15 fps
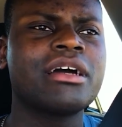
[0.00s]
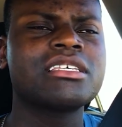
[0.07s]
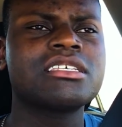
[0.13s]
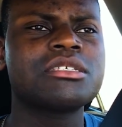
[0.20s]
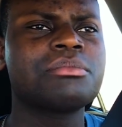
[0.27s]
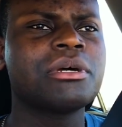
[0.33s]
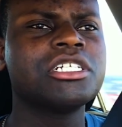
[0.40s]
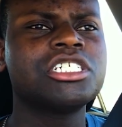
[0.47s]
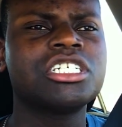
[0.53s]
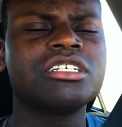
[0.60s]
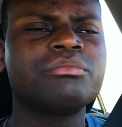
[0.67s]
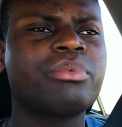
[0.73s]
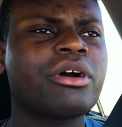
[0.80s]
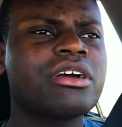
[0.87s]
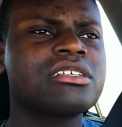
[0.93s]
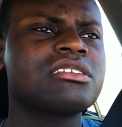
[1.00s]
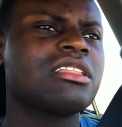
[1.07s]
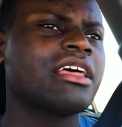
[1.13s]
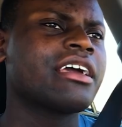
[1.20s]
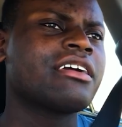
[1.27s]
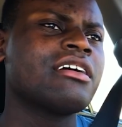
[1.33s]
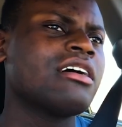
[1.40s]
So by suspension
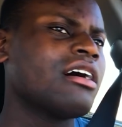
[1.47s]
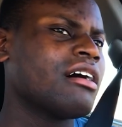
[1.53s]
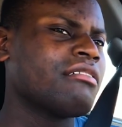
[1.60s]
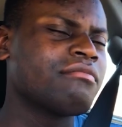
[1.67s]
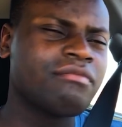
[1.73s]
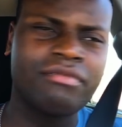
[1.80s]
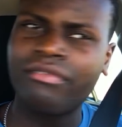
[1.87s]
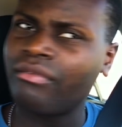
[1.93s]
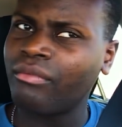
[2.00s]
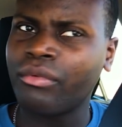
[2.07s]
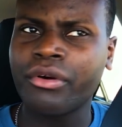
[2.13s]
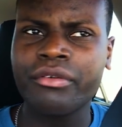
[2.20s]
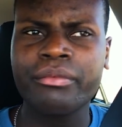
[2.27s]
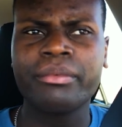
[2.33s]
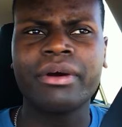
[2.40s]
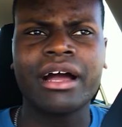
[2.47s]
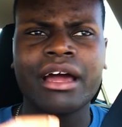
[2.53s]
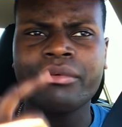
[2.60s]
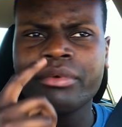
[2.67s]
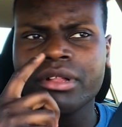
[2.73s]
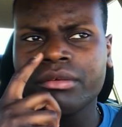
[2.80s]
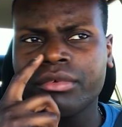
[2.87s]
parts, like
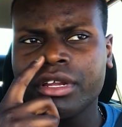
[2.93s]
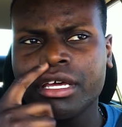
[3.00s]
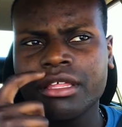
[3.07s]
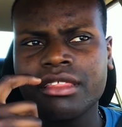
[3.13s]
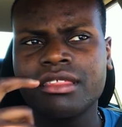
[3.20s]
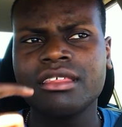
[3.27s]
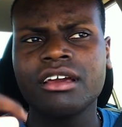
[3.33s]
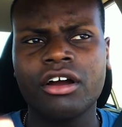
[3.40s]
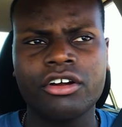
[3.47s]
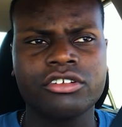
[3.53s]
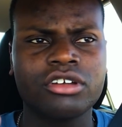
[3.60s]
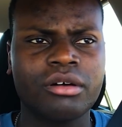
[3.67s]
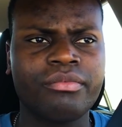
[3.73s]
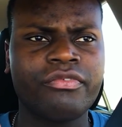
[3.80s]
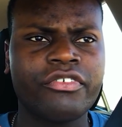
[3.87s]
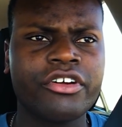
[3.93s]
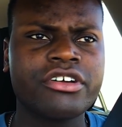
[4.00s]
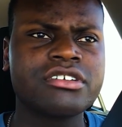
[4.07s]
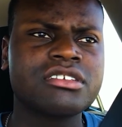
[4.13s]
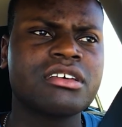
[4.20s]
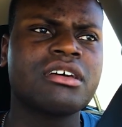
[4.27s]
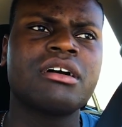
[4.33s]
I really want to hit the
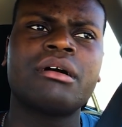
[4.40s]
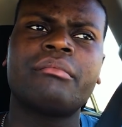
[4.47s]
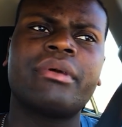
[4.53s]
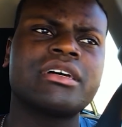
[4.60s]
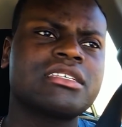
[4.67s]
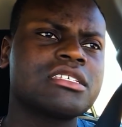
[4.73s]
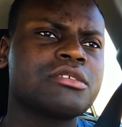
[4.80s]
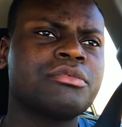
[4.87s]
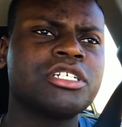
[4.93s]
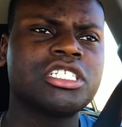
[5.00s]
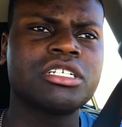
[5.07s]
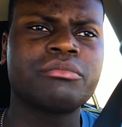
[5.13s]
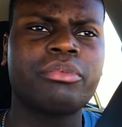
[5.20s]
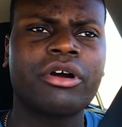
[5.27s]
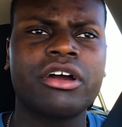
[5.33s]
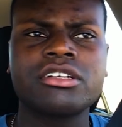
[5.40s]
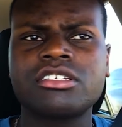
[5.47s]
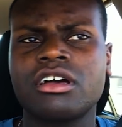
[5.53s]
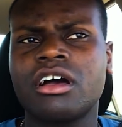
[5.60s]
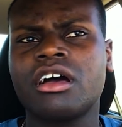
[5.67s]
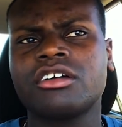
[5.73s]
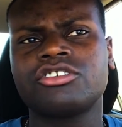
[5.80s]
hardtop first. By
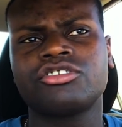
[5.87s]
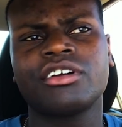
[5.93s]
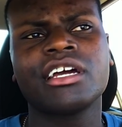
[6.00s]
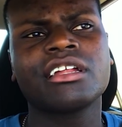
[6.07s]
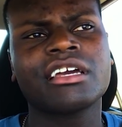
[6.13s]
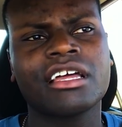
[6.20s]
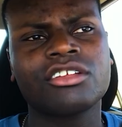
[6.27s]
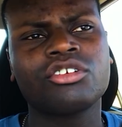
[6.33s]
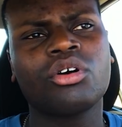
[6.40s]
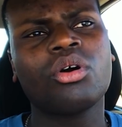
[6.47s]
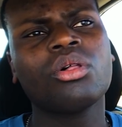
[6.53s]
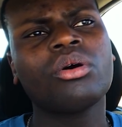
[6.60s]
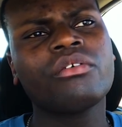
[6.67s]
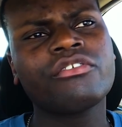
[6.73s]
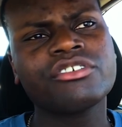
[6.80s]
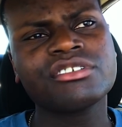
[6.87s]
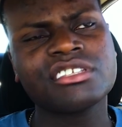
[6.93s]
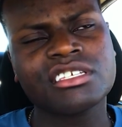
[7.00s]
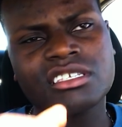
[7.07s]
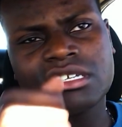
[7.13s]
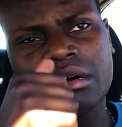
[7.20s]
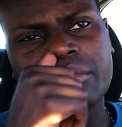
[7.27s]
suspension parts, try to get
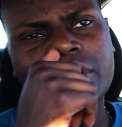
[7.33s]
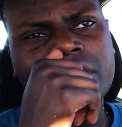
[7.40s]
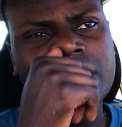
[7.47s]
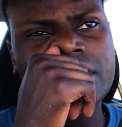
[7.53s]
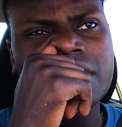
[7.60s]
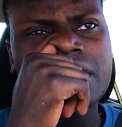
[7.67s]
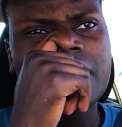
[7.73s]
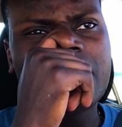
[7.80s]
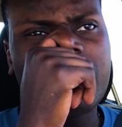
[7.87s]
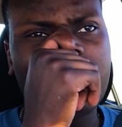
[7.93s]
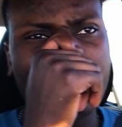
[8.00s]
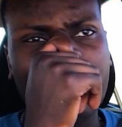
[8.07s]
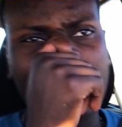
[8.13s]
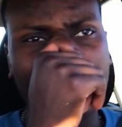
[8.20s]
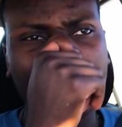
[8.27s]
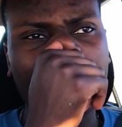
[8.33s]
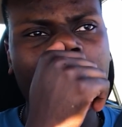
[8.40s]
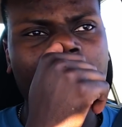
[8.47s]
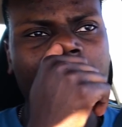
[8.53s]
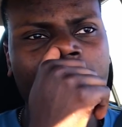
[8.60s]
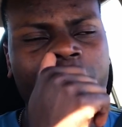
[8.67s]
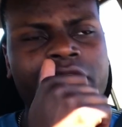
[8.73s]
coilovers this summer.
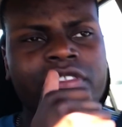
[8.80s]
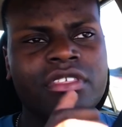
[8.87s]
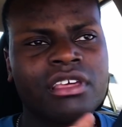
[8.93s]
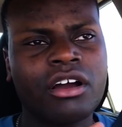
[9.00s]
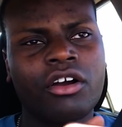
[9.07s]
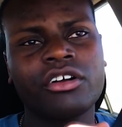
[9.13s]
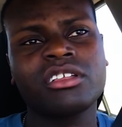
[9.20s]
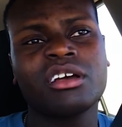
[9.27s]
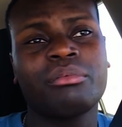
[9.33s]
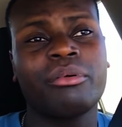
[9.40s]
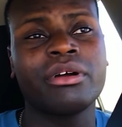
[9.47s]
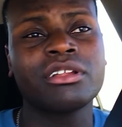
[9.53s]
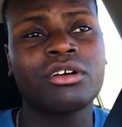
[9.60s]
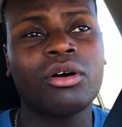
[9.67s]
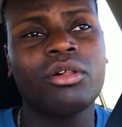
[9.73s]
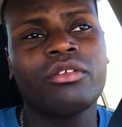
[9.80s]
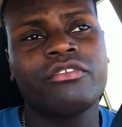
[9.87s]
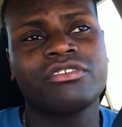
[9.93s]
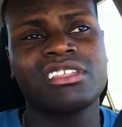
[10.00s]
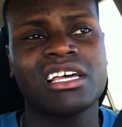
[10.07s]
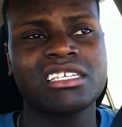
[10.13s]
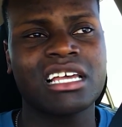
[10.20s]
With the hardtop
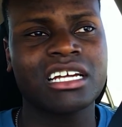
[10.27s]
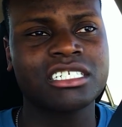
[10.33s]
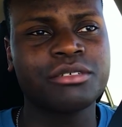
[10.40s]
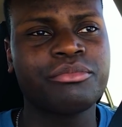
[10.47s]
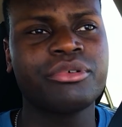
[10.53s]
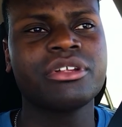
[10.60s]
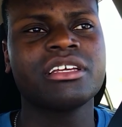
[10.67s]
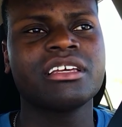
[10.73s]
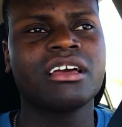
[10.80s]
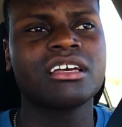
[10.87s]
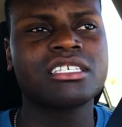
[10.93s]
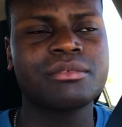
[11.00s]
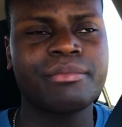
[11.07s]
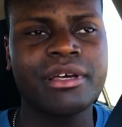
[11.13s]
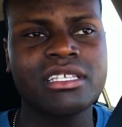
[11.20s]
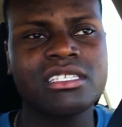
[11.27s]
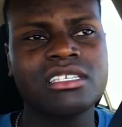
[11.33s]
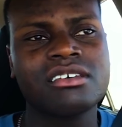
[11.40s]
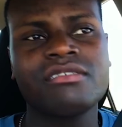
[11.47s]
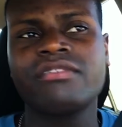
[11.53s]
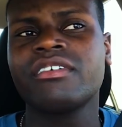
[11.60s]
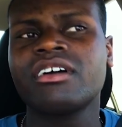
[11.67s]
and coilovers, that's actually pretty
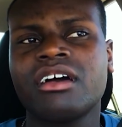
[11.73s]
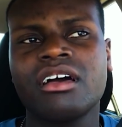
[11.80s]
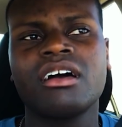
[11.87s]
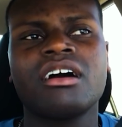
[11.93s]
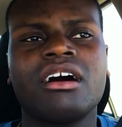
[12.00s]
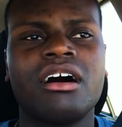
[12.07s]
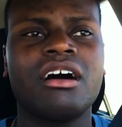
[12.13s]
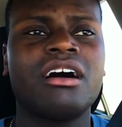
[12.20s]
expensive,